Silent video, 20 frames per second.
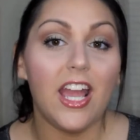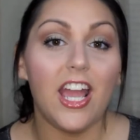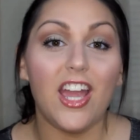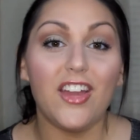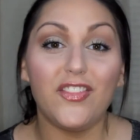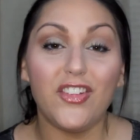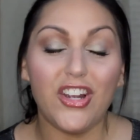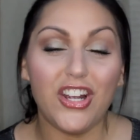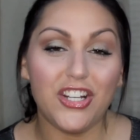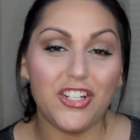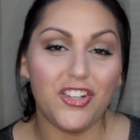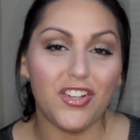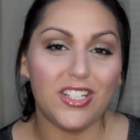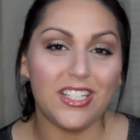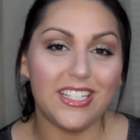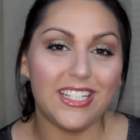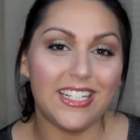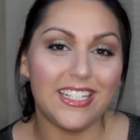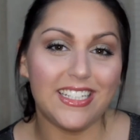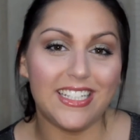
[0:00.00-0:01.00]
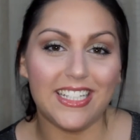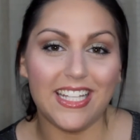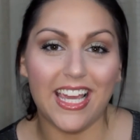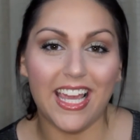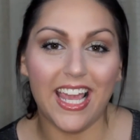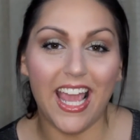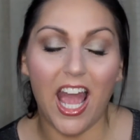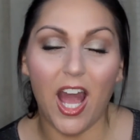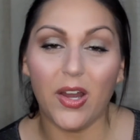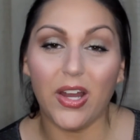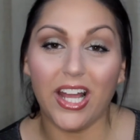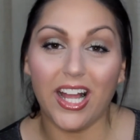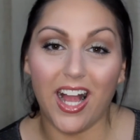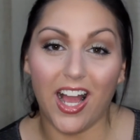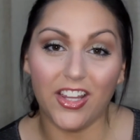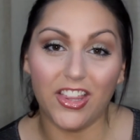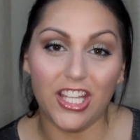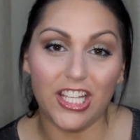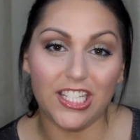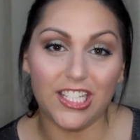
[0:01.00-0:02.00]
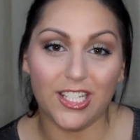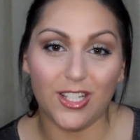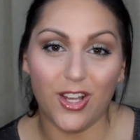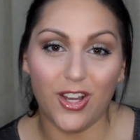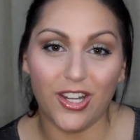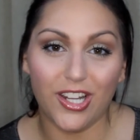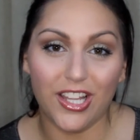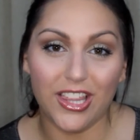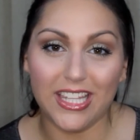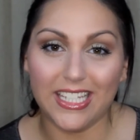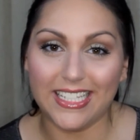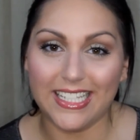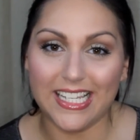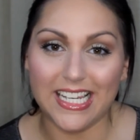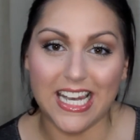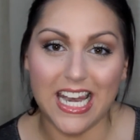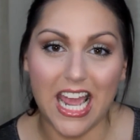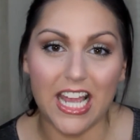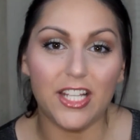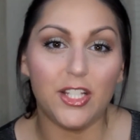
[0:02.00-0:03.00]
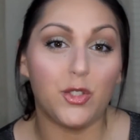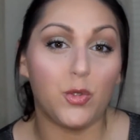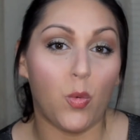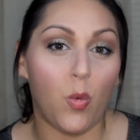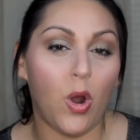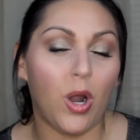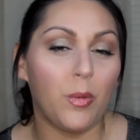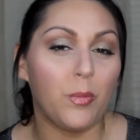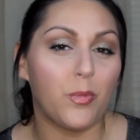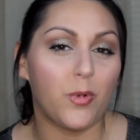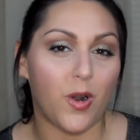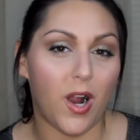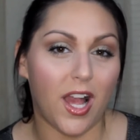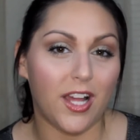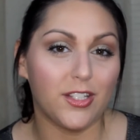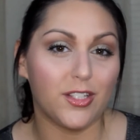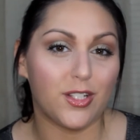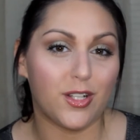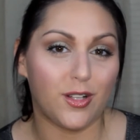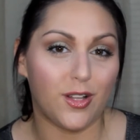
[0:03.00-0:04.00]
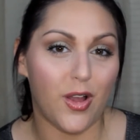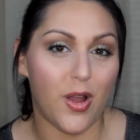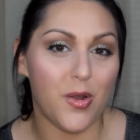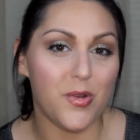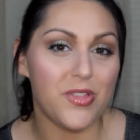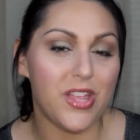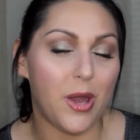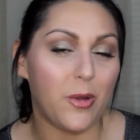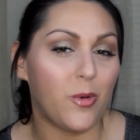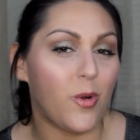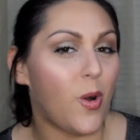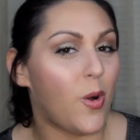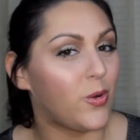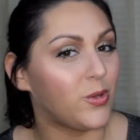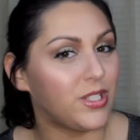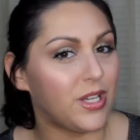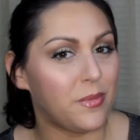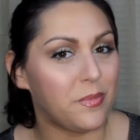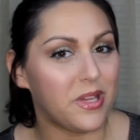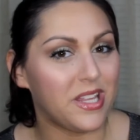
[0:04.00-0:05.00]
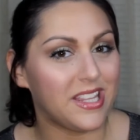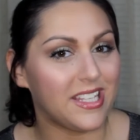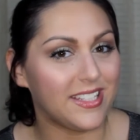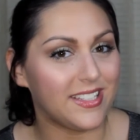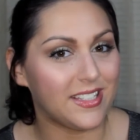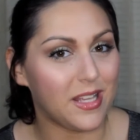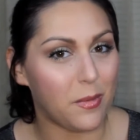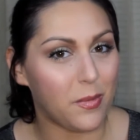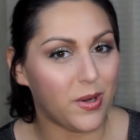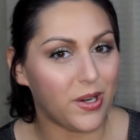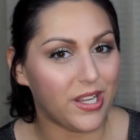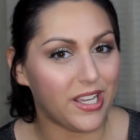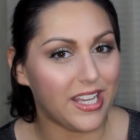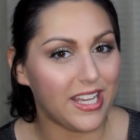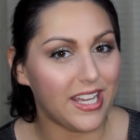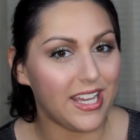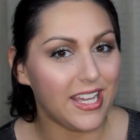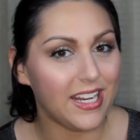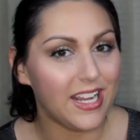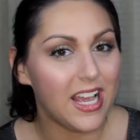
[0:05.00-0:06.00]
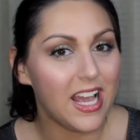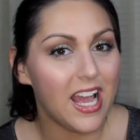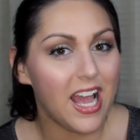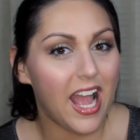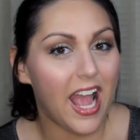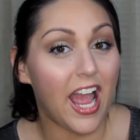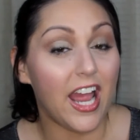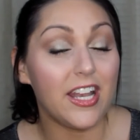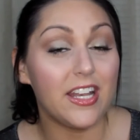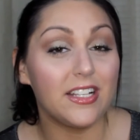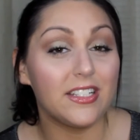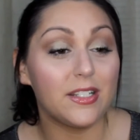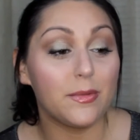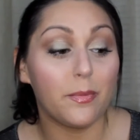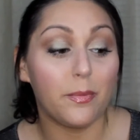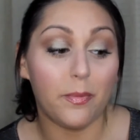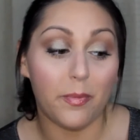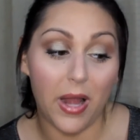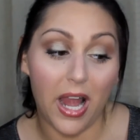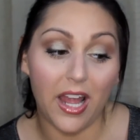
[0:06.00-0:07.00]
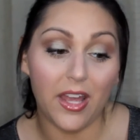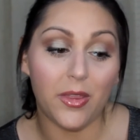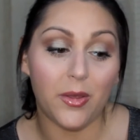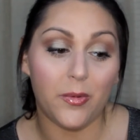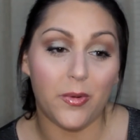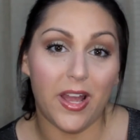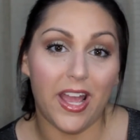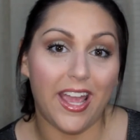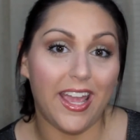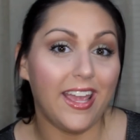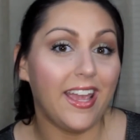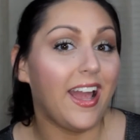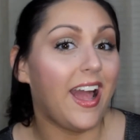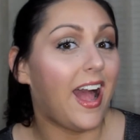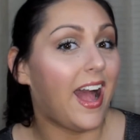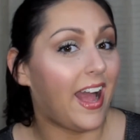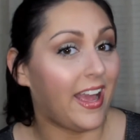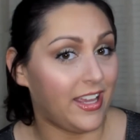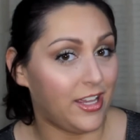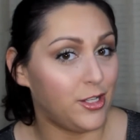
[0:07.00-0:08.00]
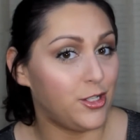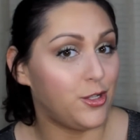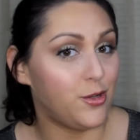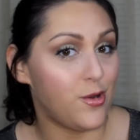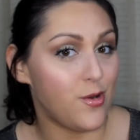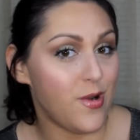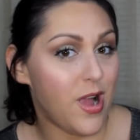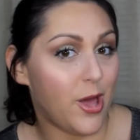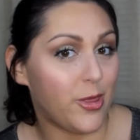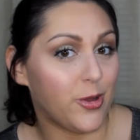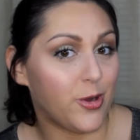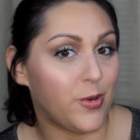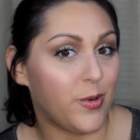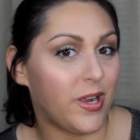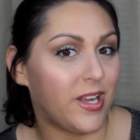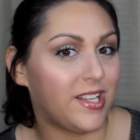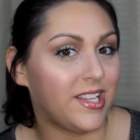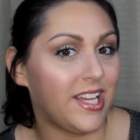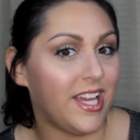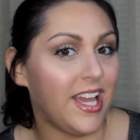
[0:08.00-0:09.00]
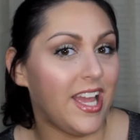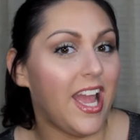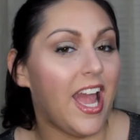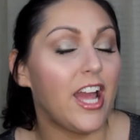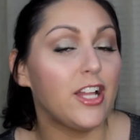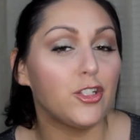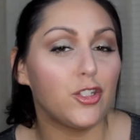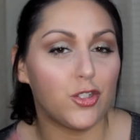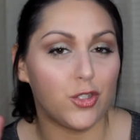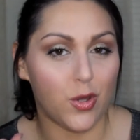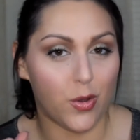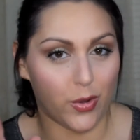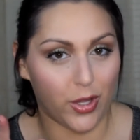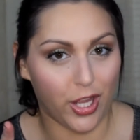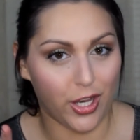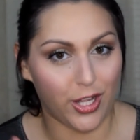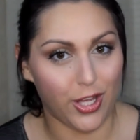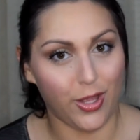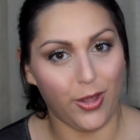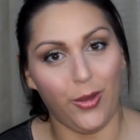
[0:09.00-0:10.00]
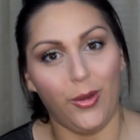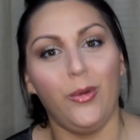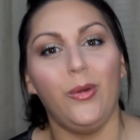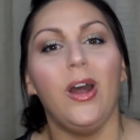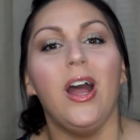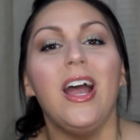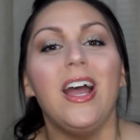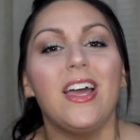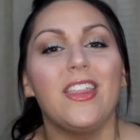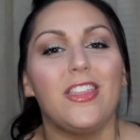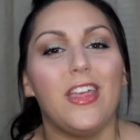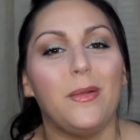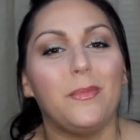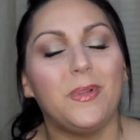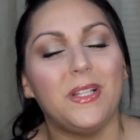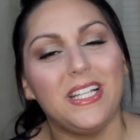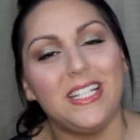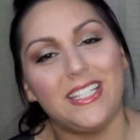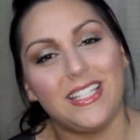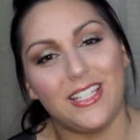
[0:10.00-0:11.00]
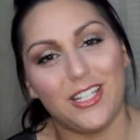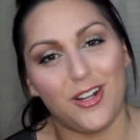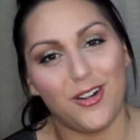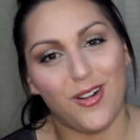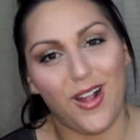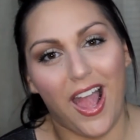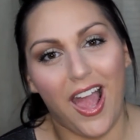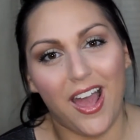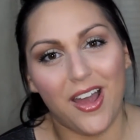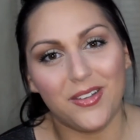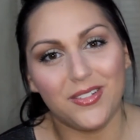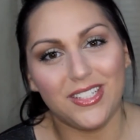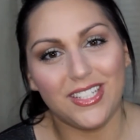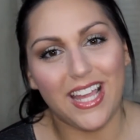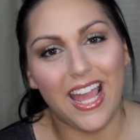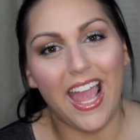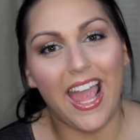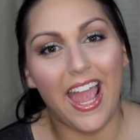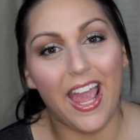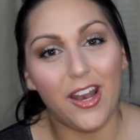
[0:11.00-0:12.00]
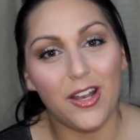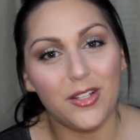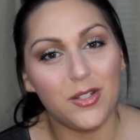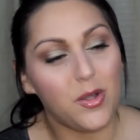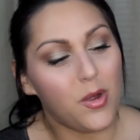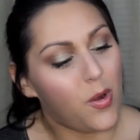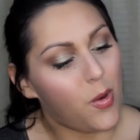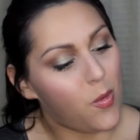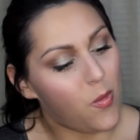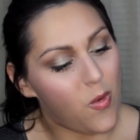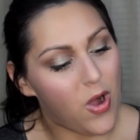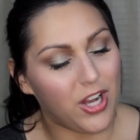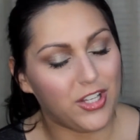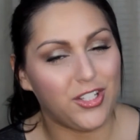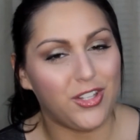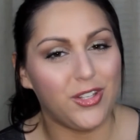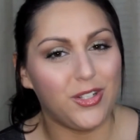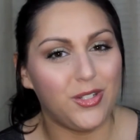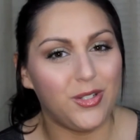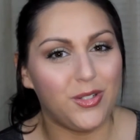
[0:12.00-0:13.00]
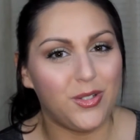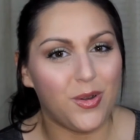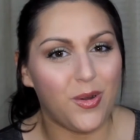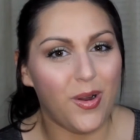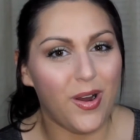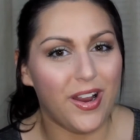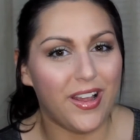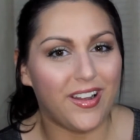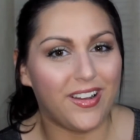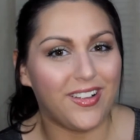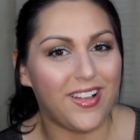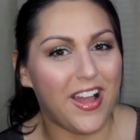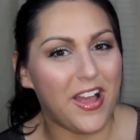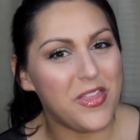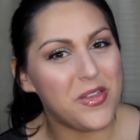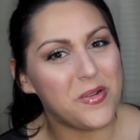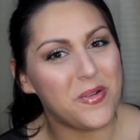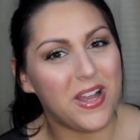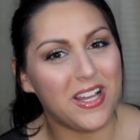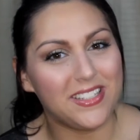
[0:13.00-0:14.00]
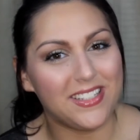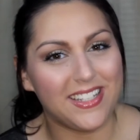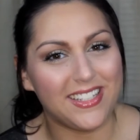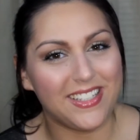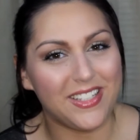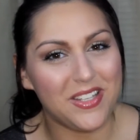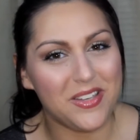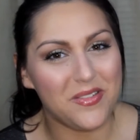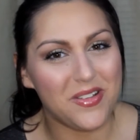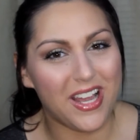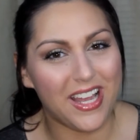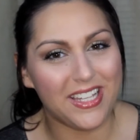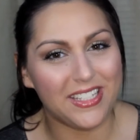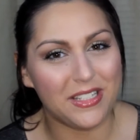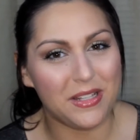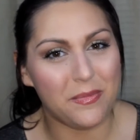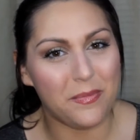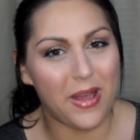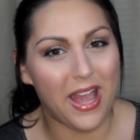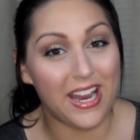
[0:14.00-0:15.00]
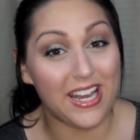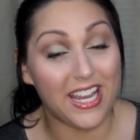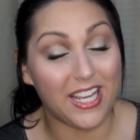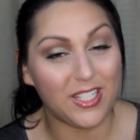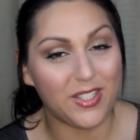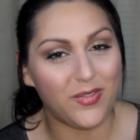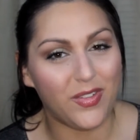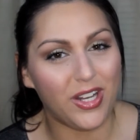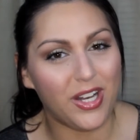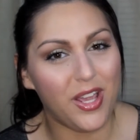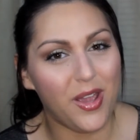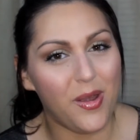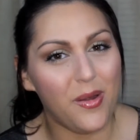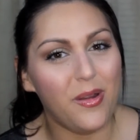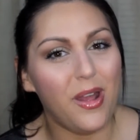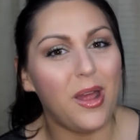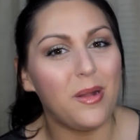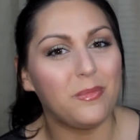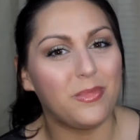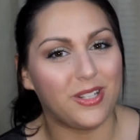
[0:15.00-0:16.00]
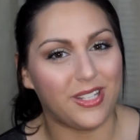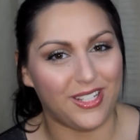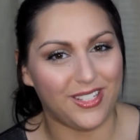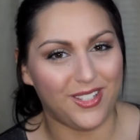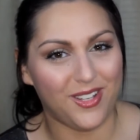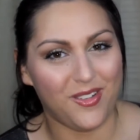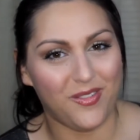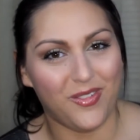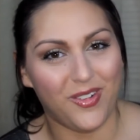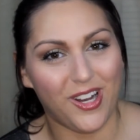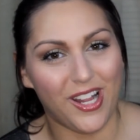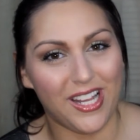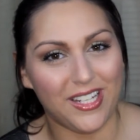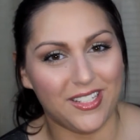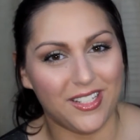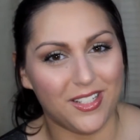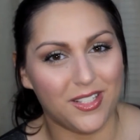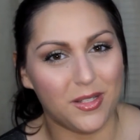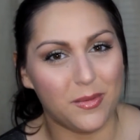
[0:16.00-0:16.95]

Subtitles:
If you're interested in seeing how I got this look, this nice warm bronze glow that will hold up in the summer heat, and by the way, I can do it rather quickly, and so can you, then please stick around and watch the tutorial. Otherwise, I'll see you guys in my next video, and please don't forget to